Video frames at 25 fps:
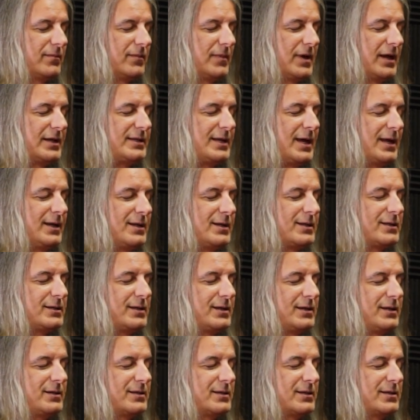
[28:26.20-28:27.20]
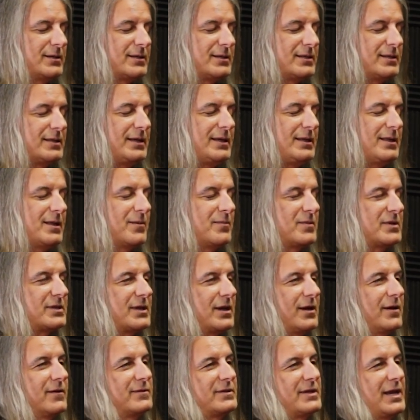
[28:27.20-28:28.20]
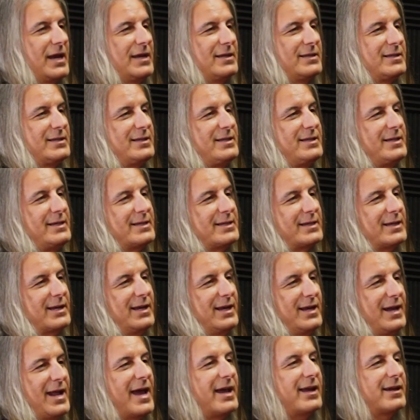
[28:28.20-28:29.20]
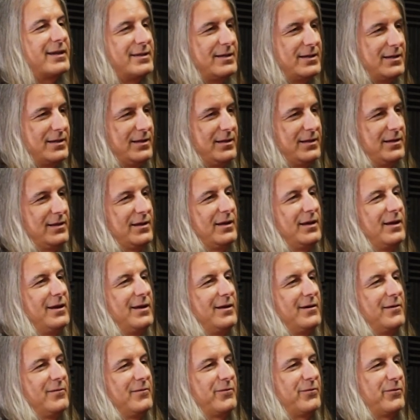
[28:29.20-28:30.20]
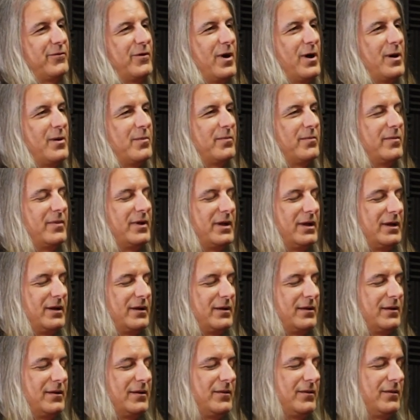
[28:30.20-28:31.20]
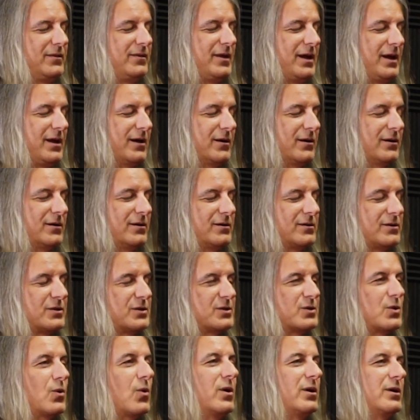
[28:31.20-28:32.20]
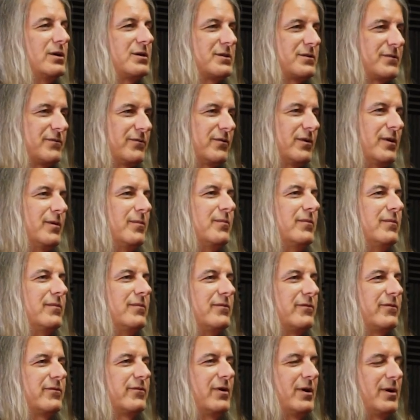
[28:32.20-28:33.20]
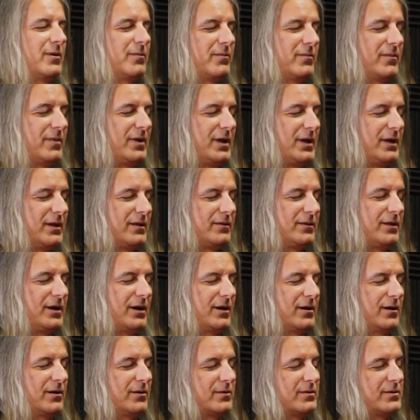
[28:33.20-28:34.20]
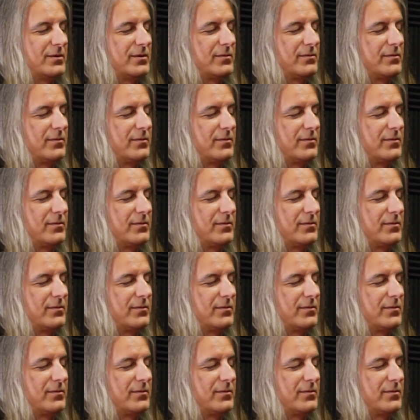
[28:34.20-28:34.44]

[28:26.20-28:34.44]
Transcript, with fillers: a tendency to see themselves as disconnected from their source, from from their